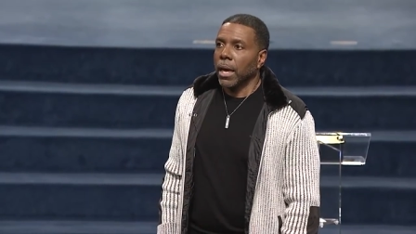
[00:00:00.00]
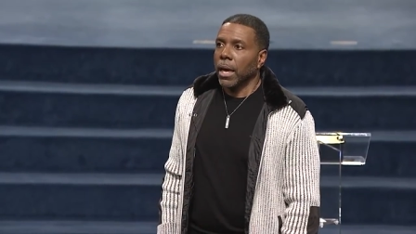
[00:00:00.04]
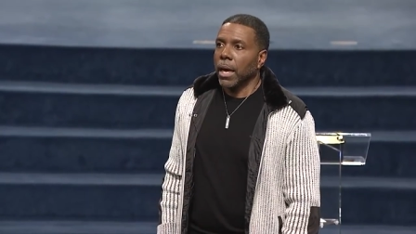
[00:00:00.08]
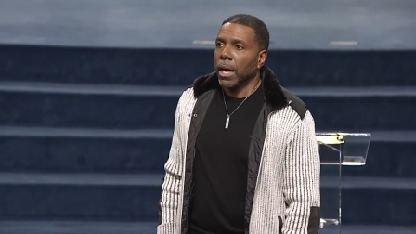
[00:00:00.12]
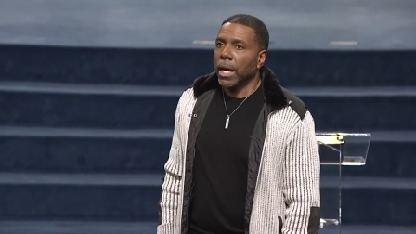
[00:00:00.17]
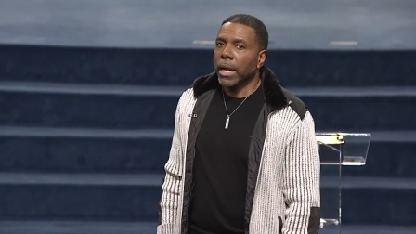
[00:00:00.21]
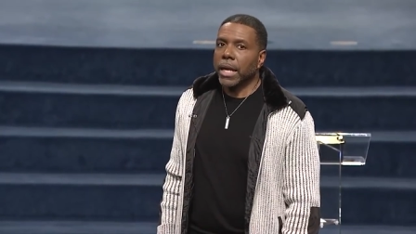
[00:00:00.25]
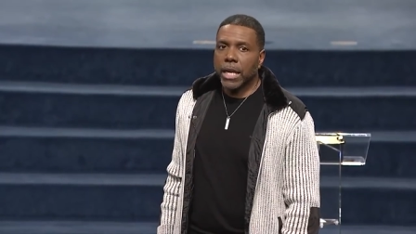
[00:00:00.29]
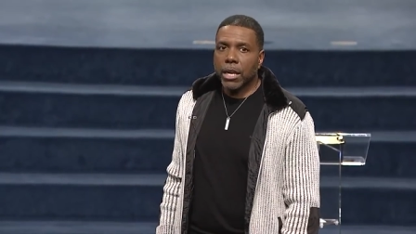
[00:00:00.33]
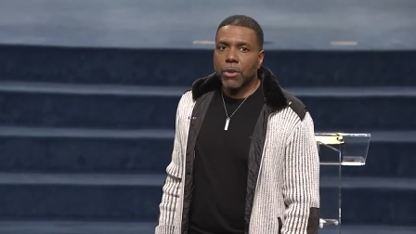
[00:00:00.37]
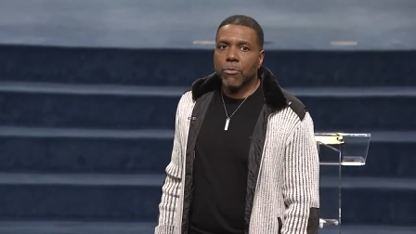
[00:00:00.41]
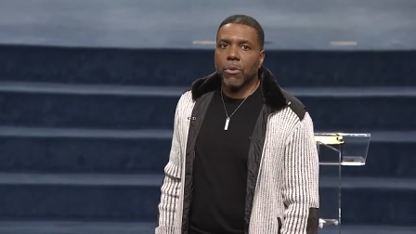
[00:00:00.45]

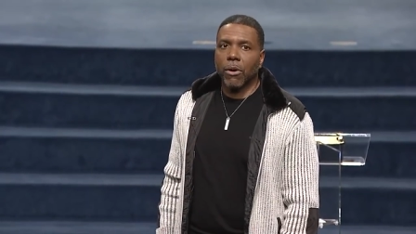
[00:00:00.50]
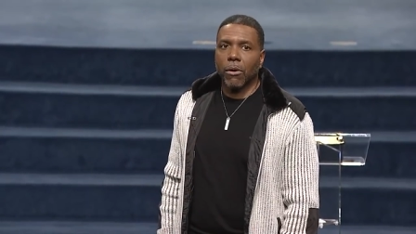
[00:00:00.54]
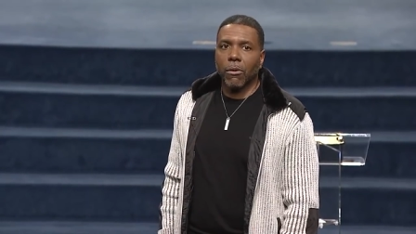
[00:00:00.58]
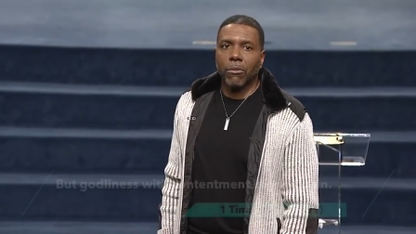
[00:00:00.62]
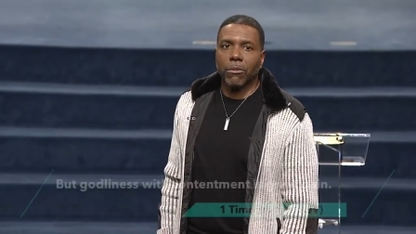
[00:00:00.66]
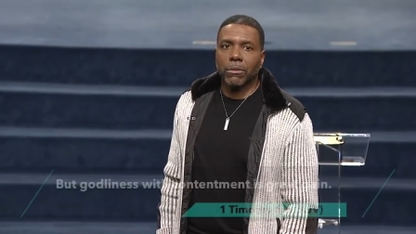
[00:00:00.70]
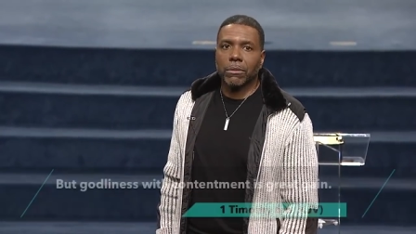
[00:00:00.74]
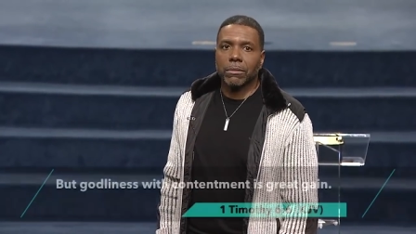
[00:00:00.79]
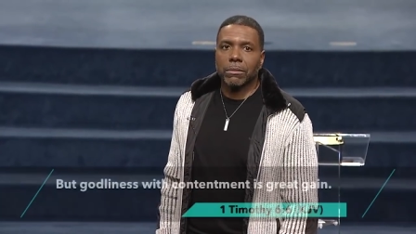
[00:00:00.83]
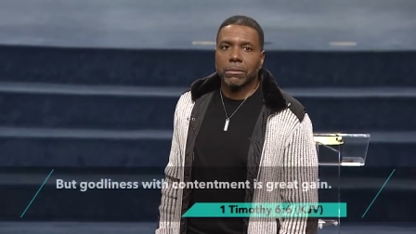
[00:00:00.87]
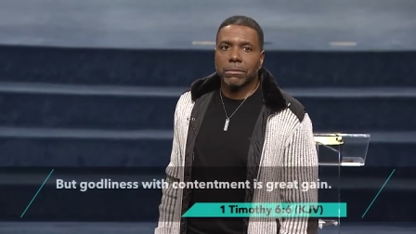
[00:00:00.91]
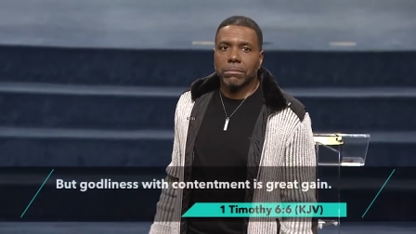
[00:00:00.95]
And he
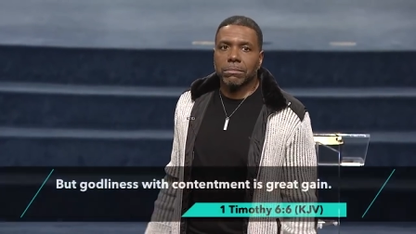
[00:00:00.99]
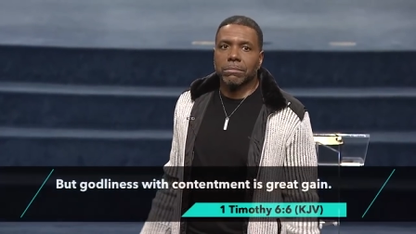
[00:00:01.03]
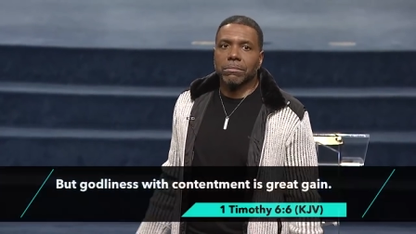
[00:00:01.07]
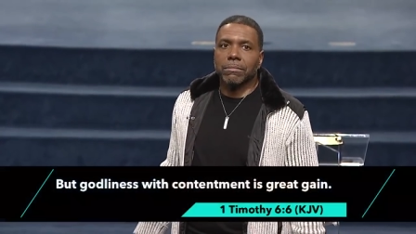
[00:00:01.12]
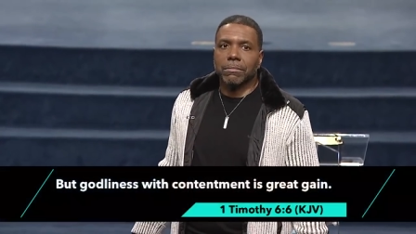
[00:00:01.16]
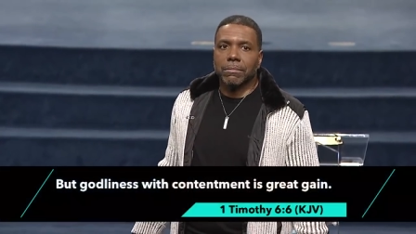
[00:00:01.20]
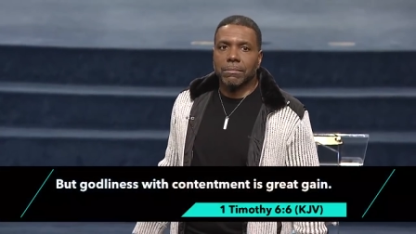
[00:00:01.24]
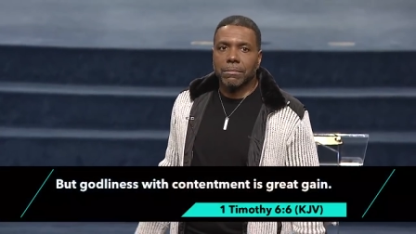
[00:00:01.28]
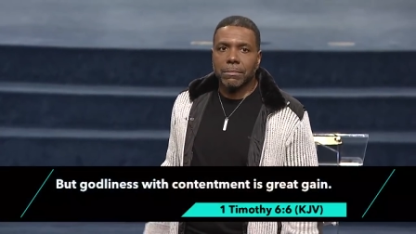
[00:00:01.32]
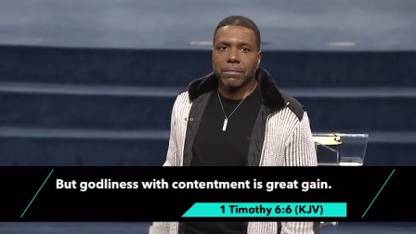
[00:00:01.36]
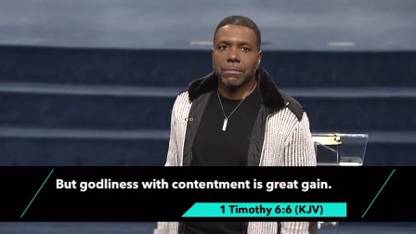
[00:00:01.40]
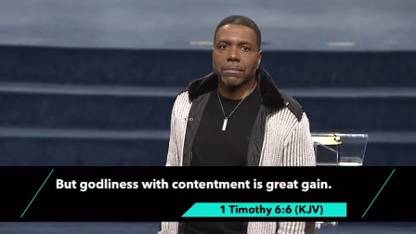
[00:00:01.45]
wrote,
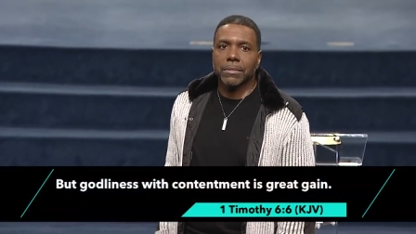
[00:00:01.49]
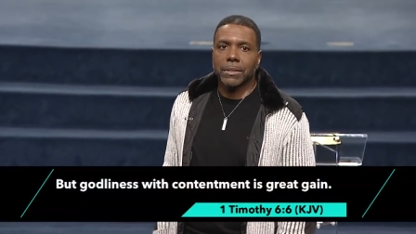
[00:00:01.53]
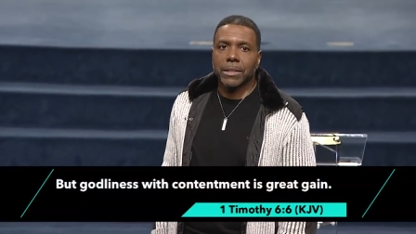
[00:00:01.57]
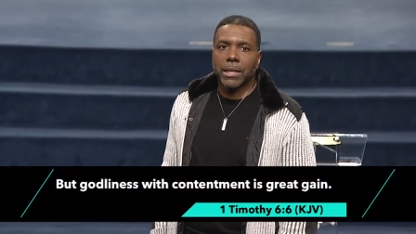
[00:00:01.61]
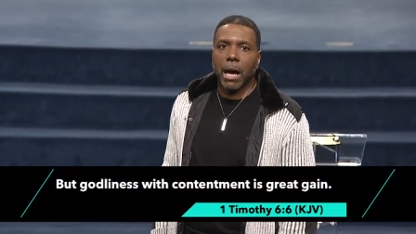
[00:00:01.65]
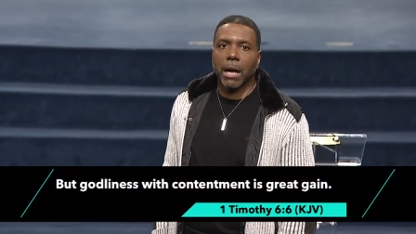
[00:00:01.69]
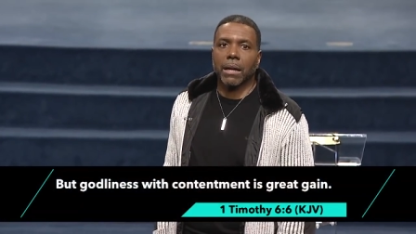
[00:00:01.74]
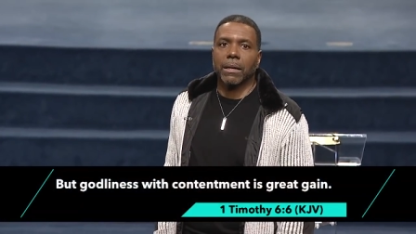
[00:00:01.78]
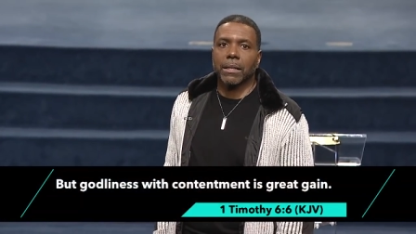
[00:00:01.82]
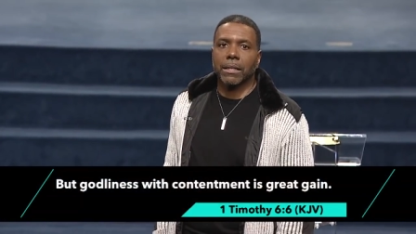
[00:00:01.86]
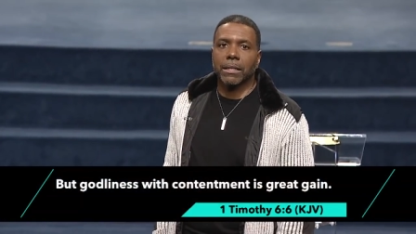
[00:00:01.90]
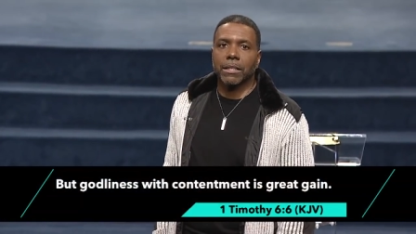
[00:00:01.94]

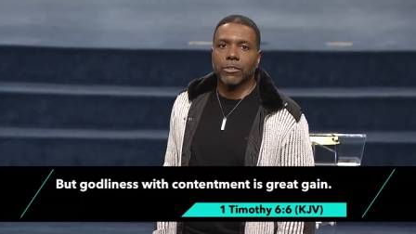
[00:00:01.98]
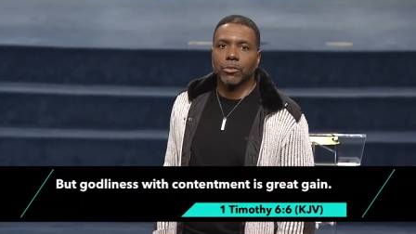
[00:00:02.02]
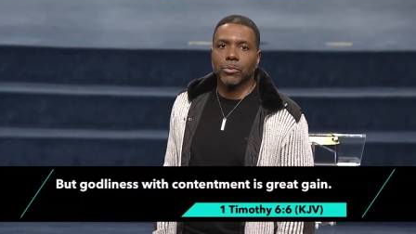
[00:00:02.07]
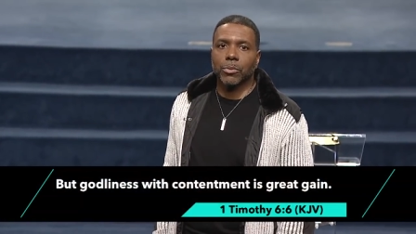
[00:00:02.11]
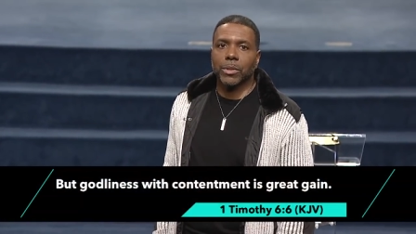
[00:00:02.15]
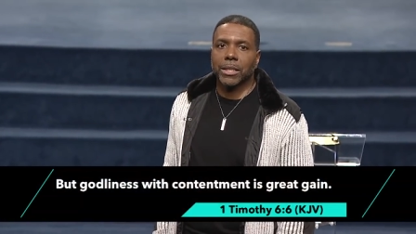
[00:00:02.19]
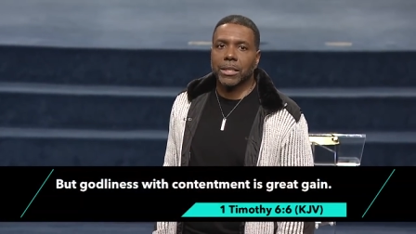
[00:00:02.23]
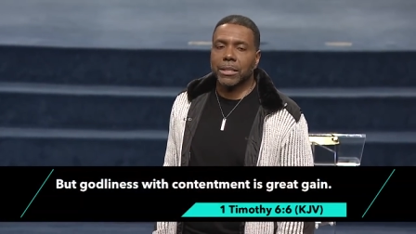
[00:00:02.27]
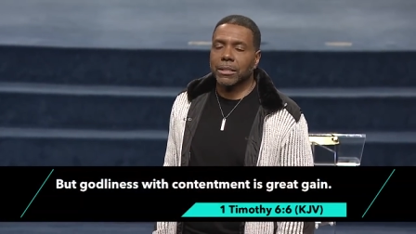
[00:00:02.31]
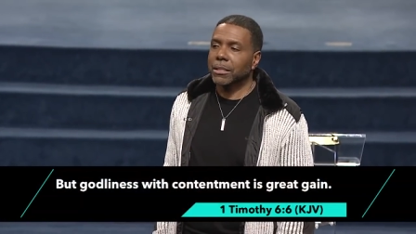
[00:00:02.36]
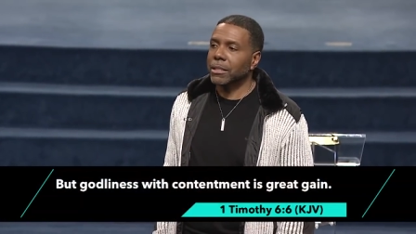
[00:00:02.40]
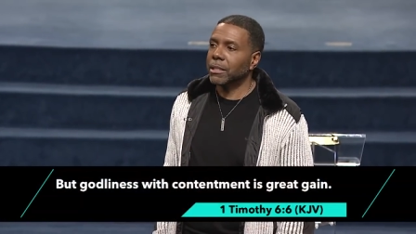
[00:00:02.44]
Godliness
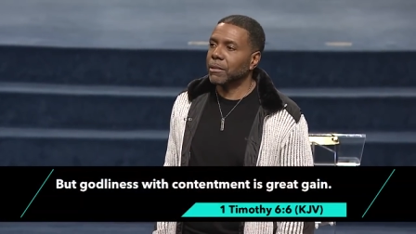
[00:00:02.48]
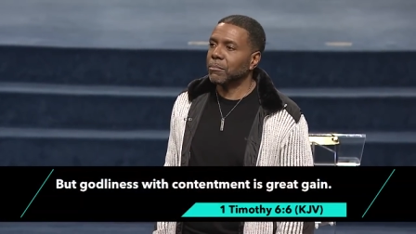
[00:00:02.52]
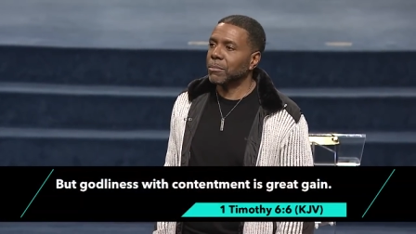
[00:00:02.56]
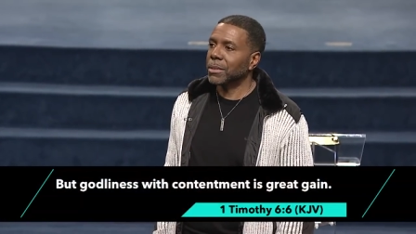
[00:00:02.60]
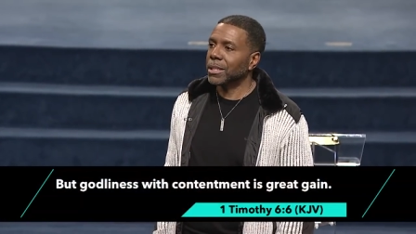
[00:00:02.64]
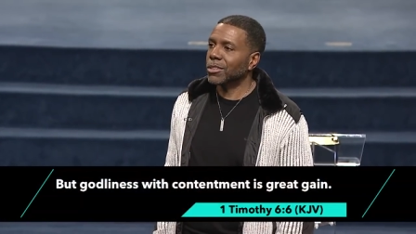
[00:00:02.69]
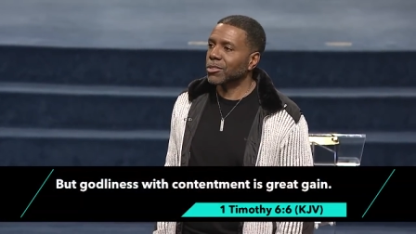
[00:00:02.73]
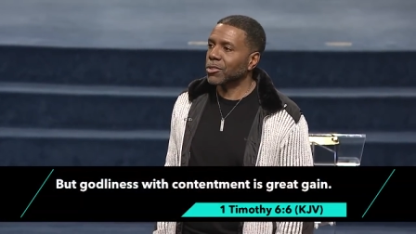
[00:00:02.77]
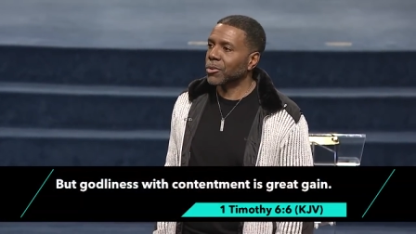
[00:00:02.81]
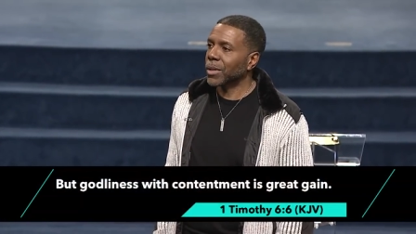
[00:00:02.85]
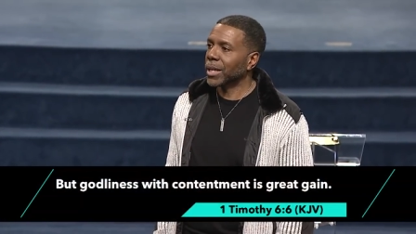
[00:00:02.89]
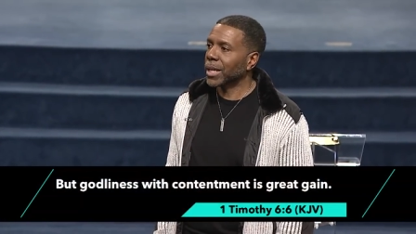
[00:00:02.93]
with
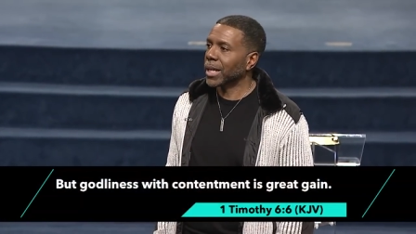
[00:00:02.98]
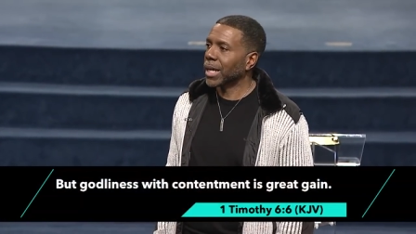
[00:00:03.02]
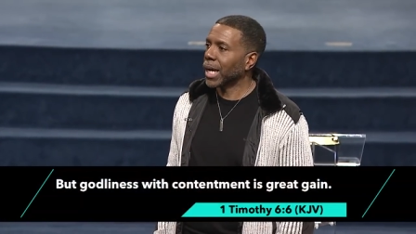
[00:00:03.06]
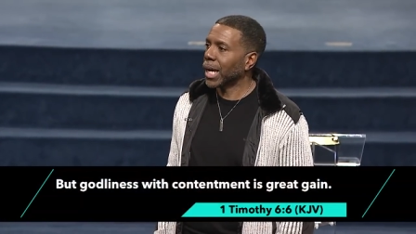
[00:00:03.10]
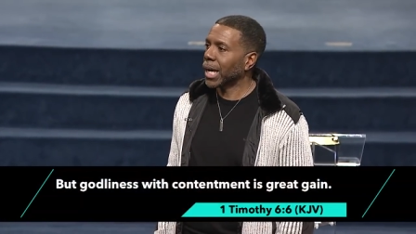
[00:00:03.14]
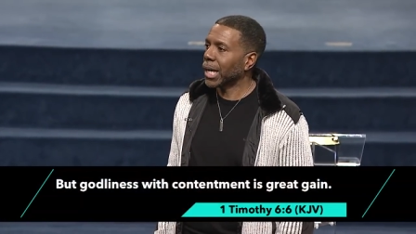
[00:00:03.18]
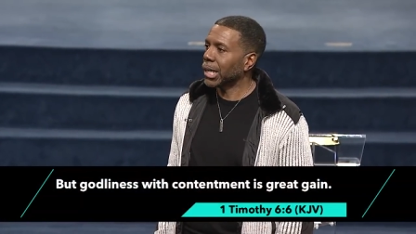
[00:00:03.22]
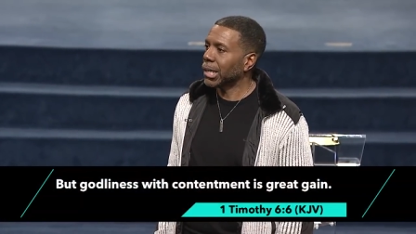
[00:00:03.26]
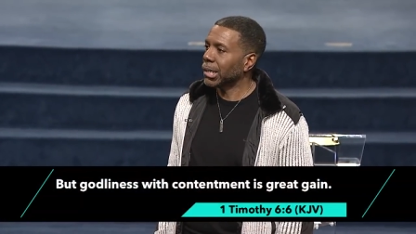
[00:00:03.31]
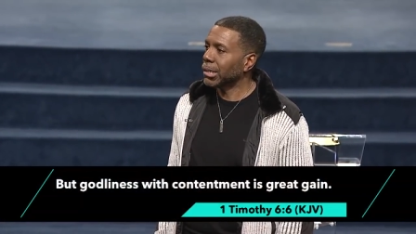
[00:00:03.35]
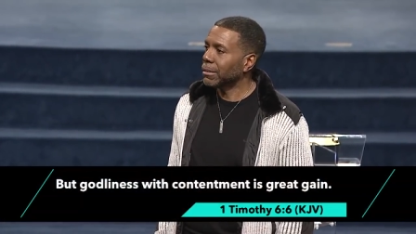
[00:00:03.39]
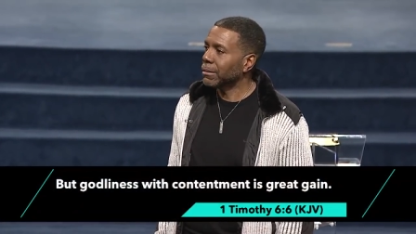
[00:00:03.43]
contentment is great
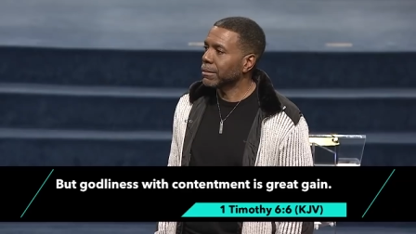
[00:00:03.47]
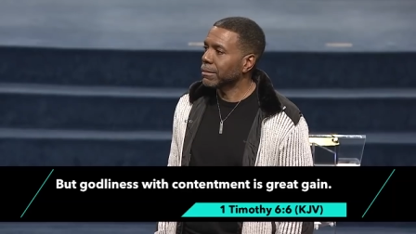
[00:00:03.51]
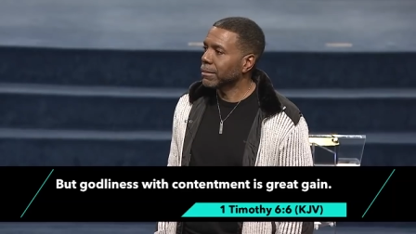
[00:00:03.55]
gain.